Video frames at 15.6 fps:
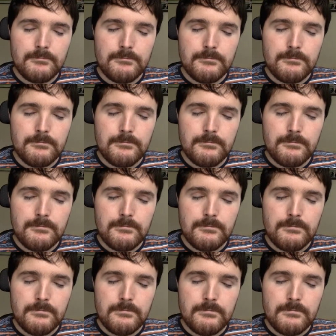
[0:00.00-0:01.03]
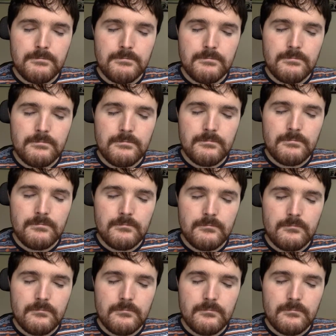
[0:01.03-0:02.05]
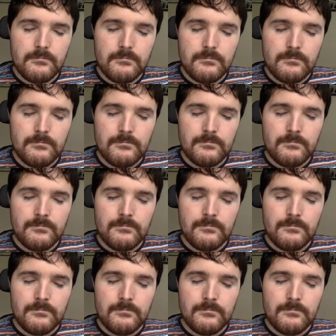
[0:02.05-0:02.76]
(silence)